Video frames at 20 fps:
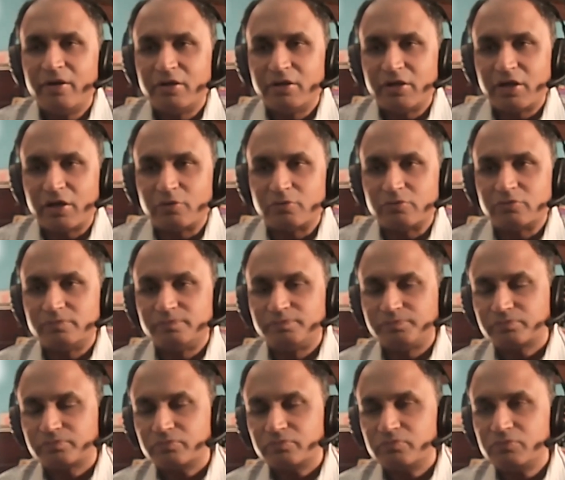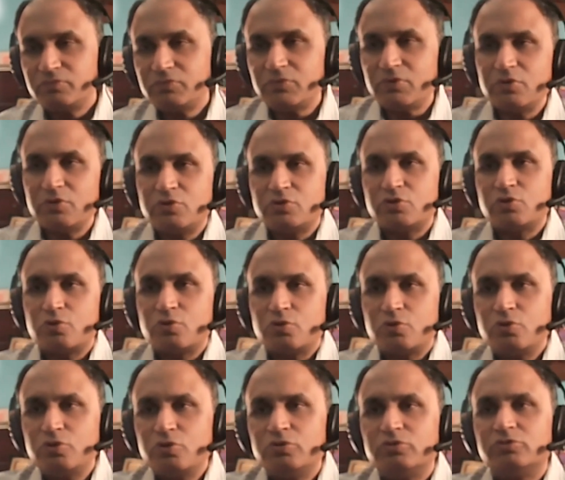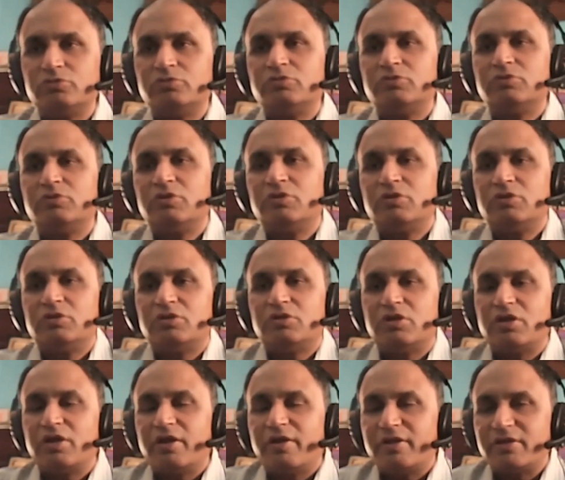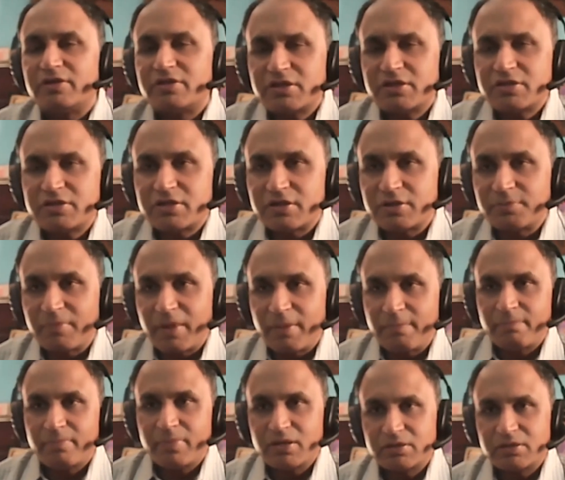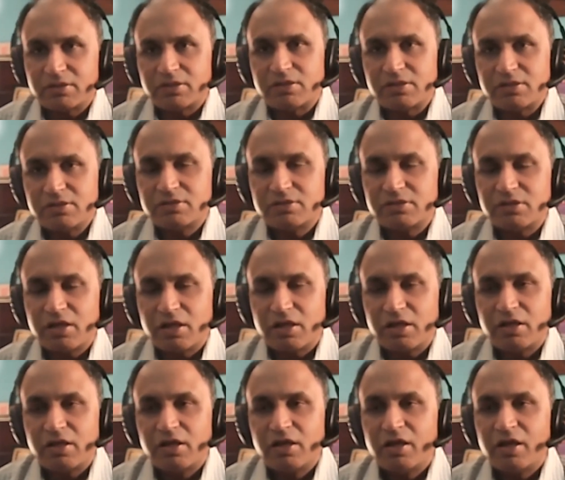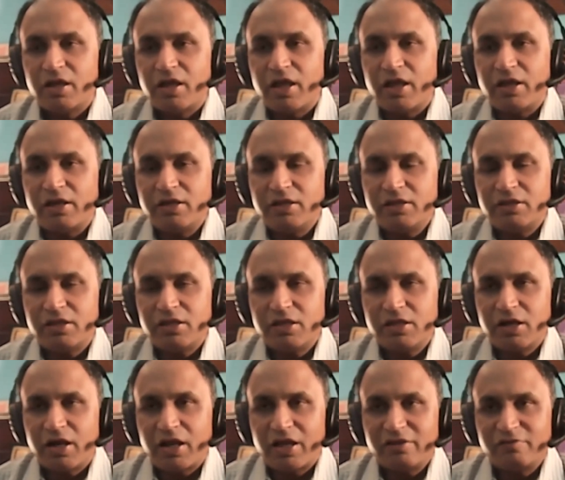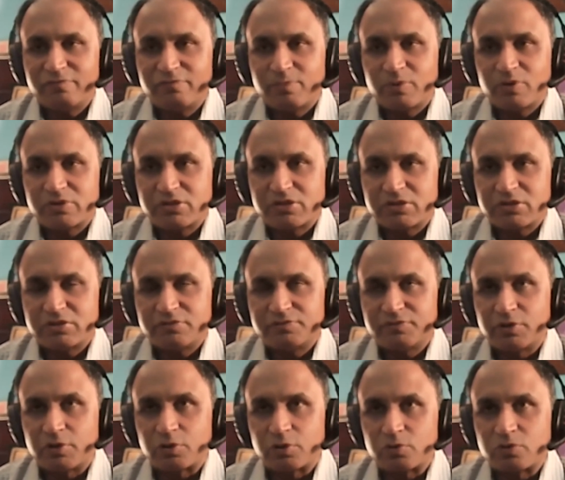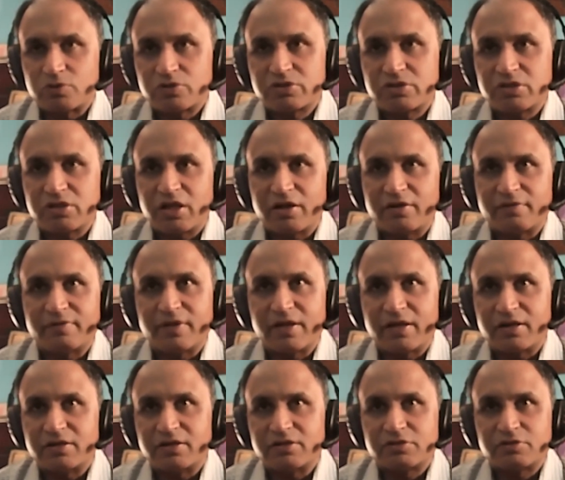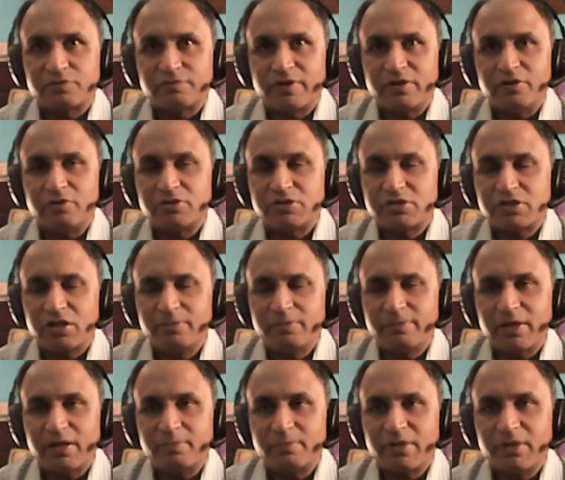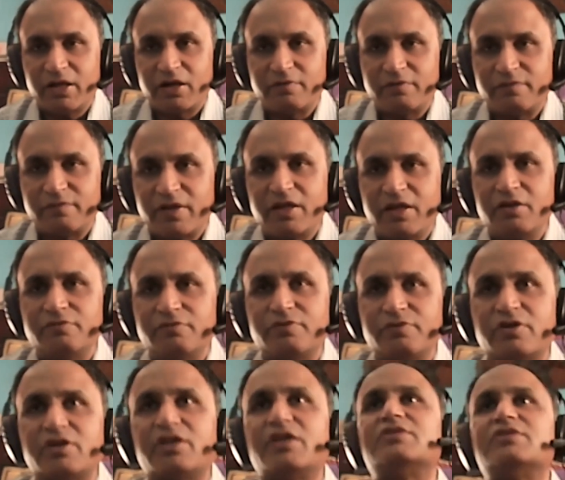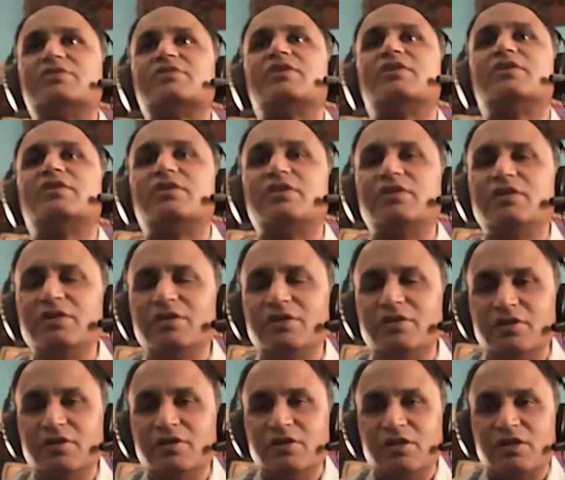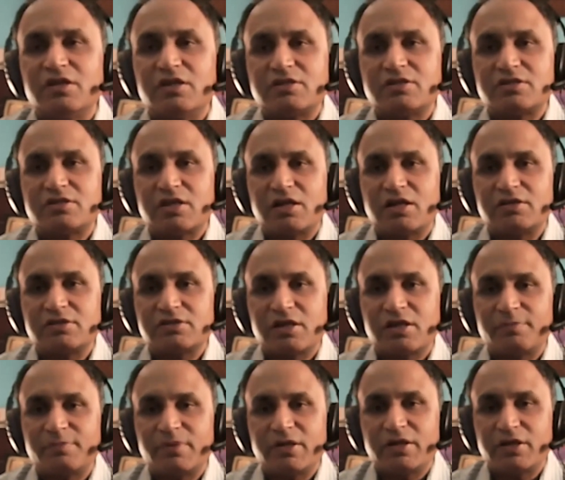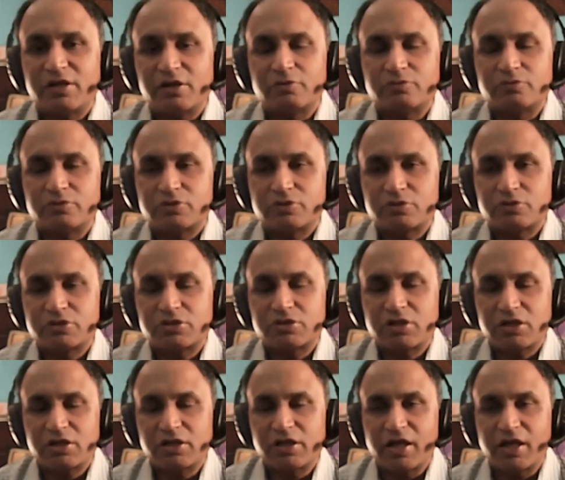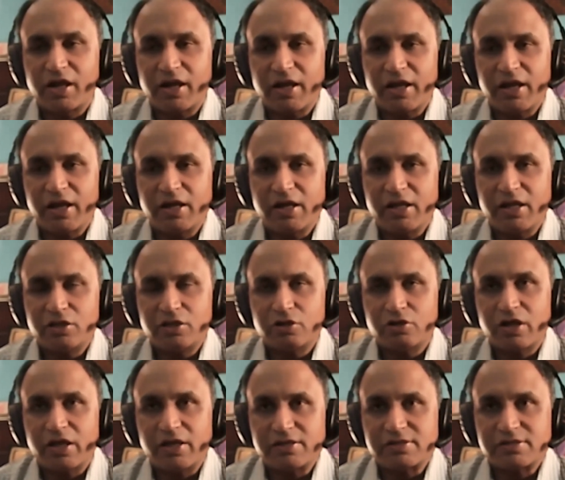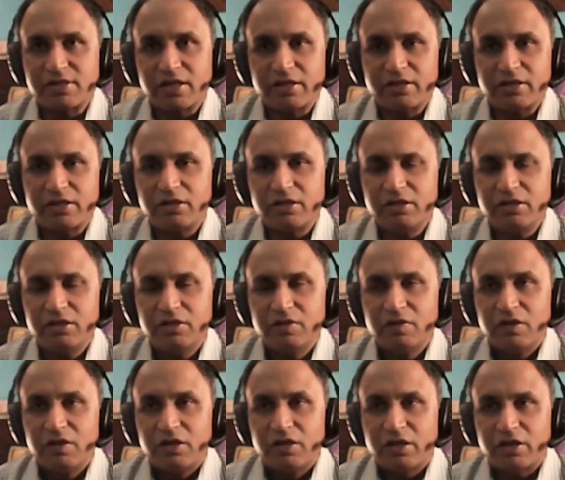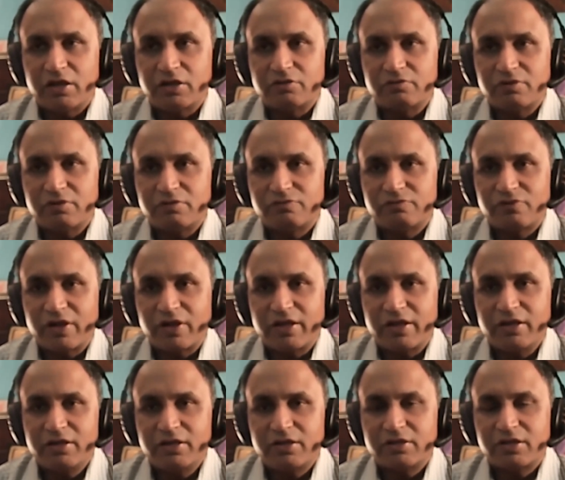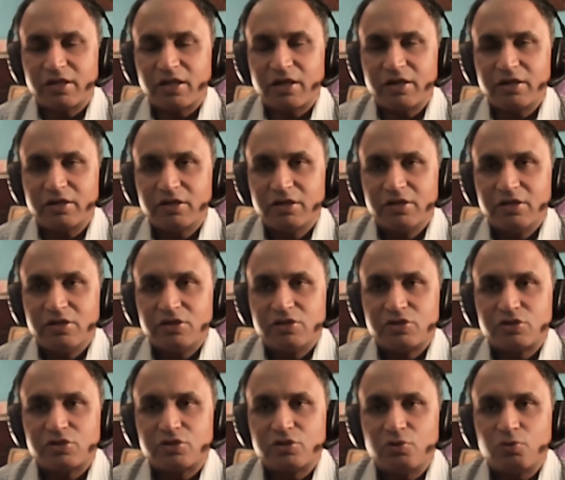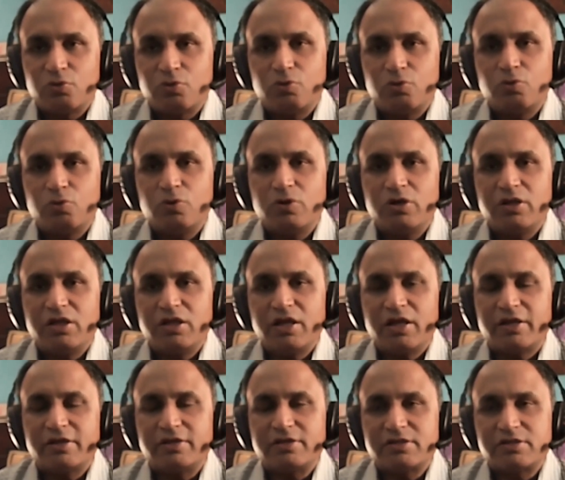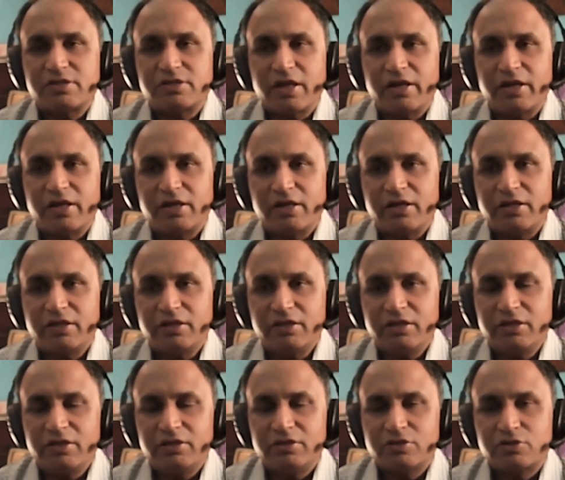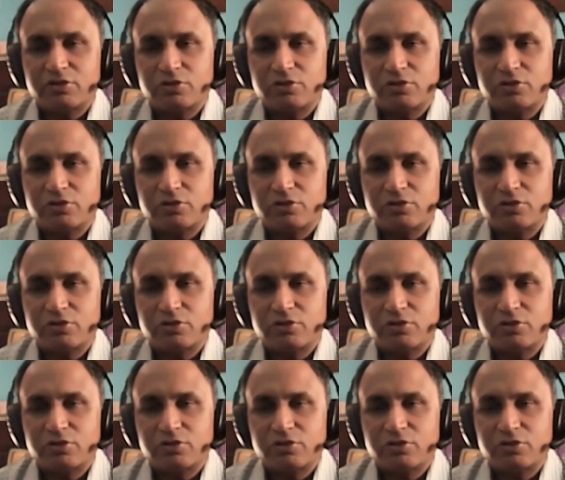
down. So just remember this: anything life positive grows in awareness. So when you start becoming aware of your anxiety, it starts coming down. So start grading your anxiety, and you will find that slowly and steadily,